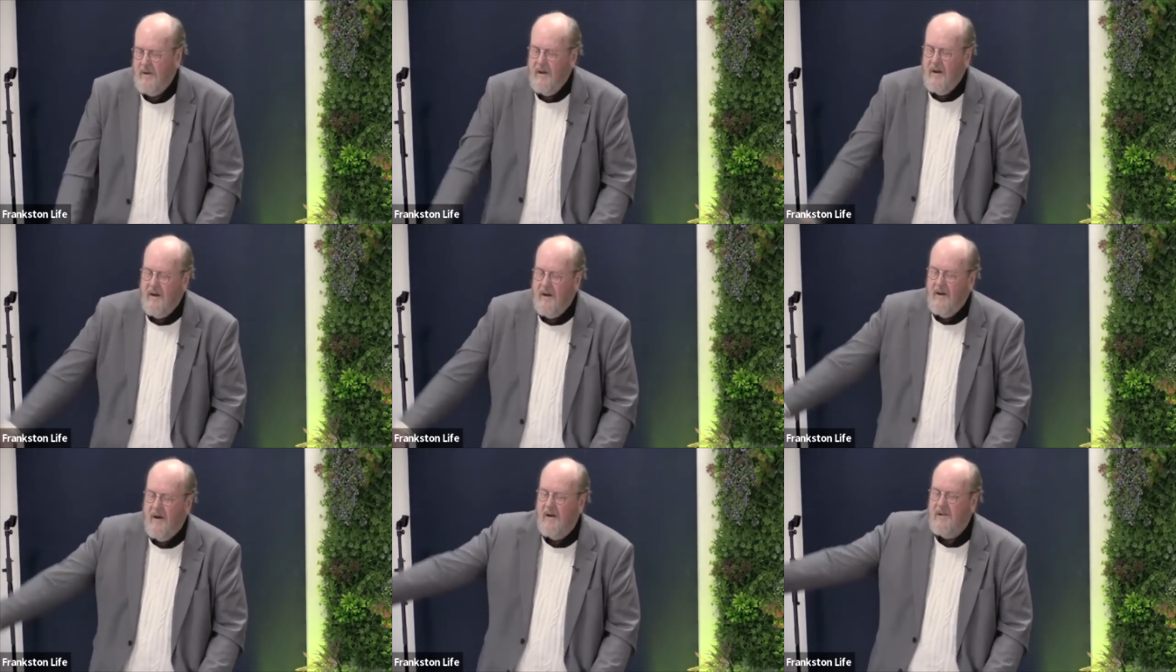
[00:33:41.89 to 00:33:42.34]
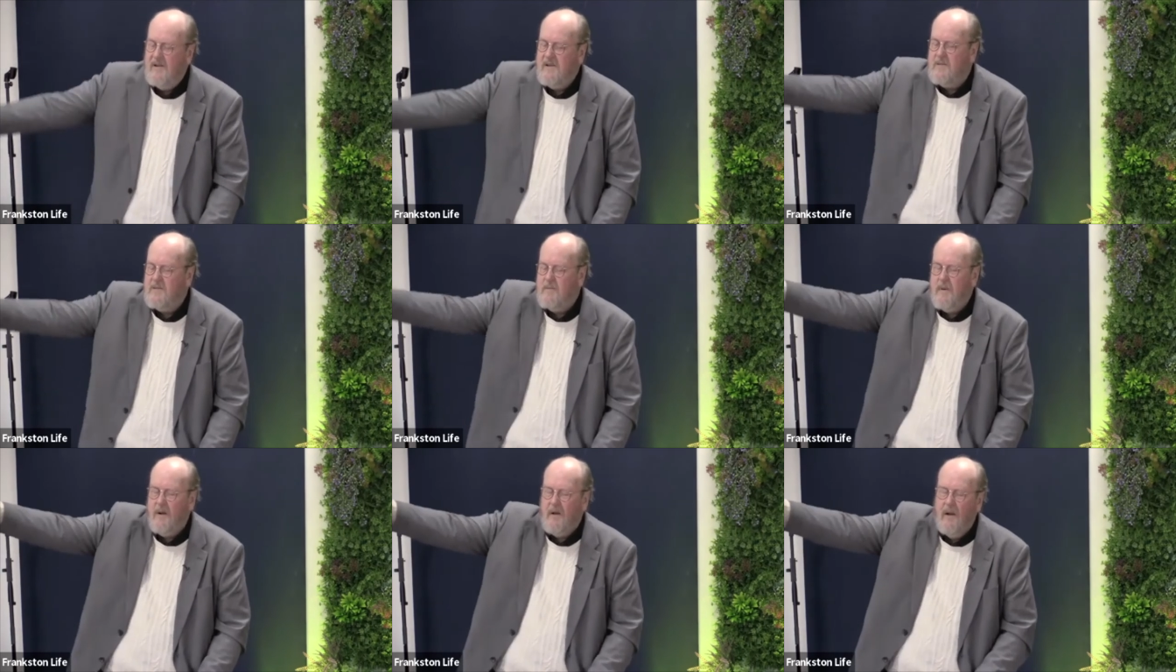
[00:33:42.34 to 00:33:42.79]
And I
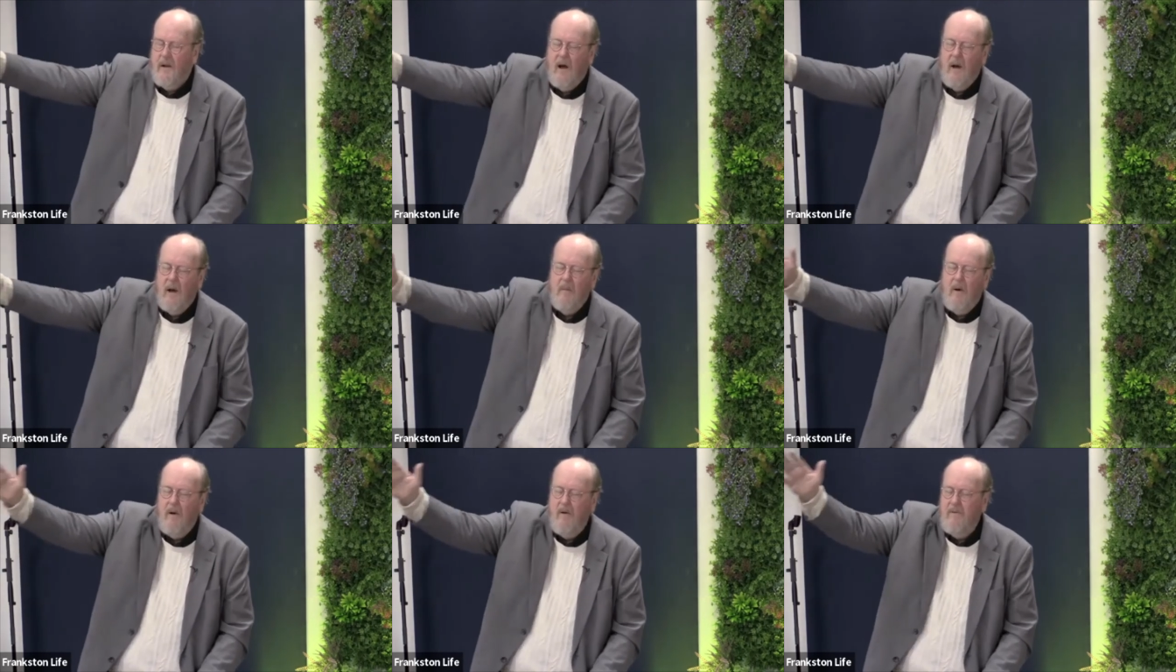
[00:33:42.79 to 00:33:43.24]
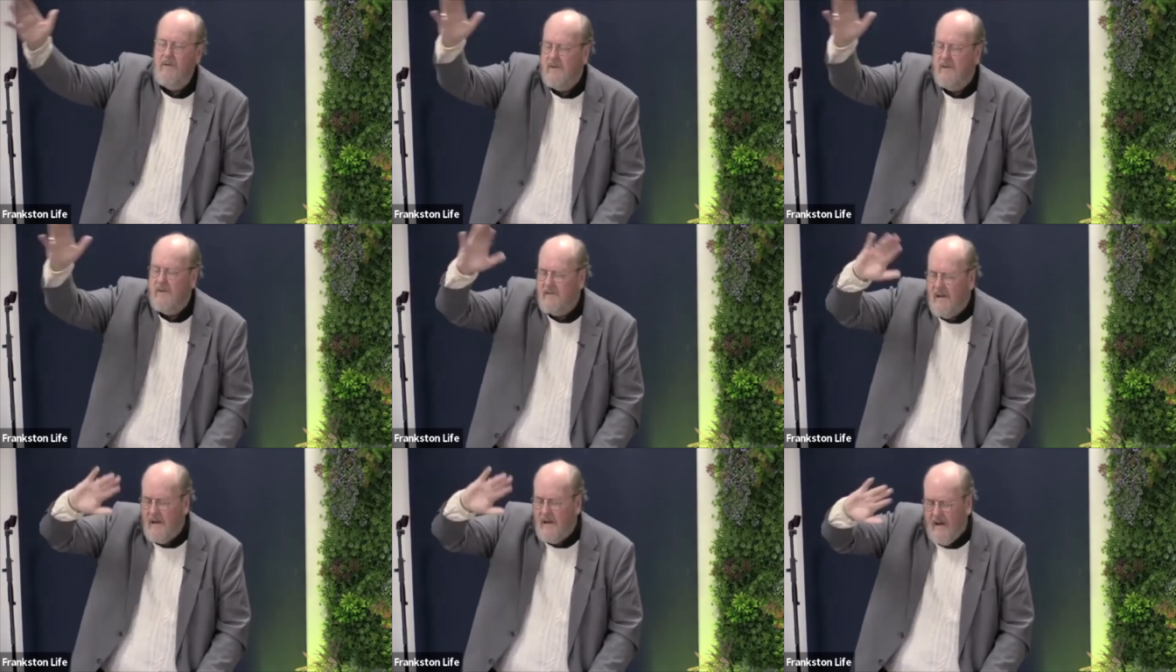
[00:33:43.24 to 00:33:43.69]
just proclaim over
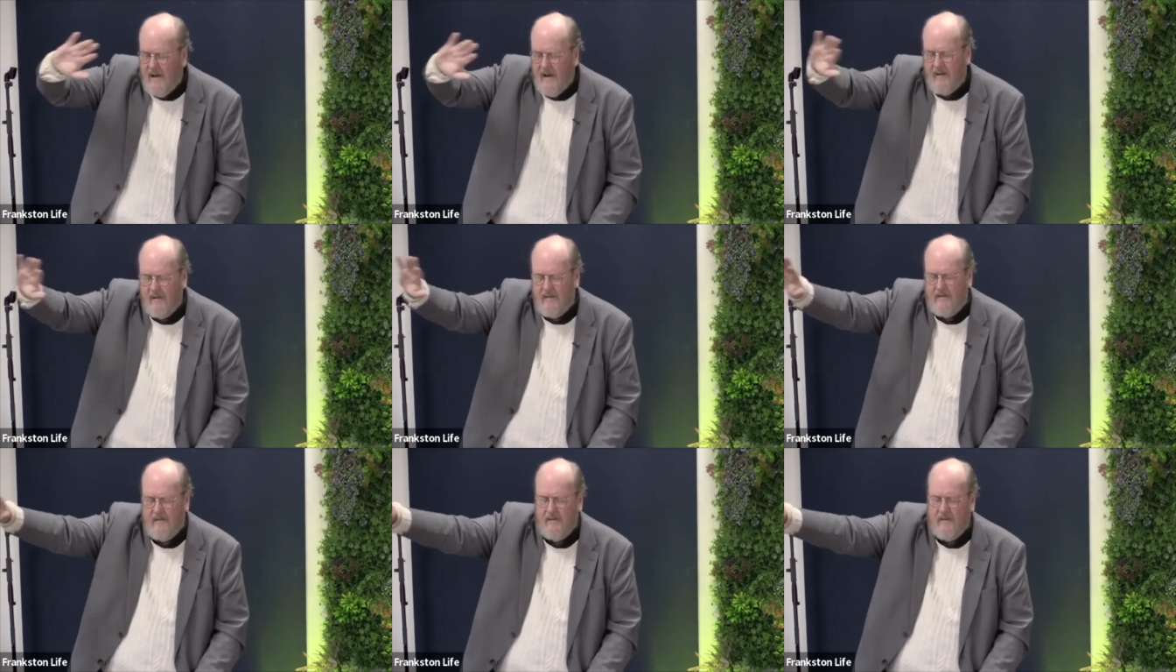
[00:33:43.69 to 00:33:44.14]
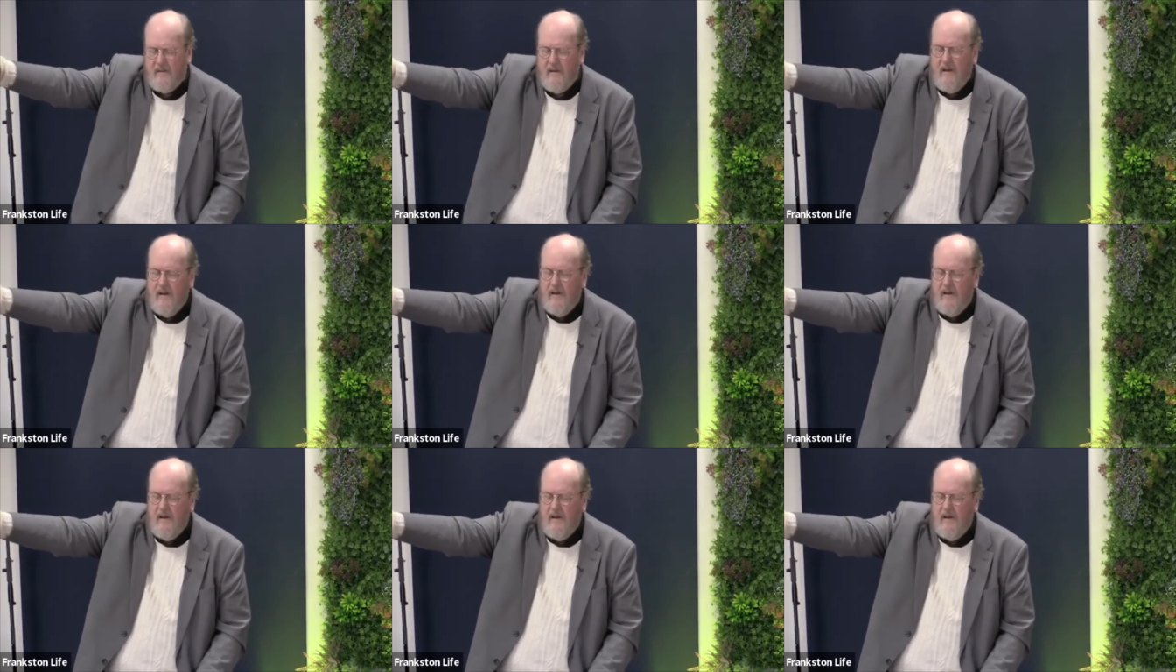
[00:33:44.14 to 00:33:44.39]
this house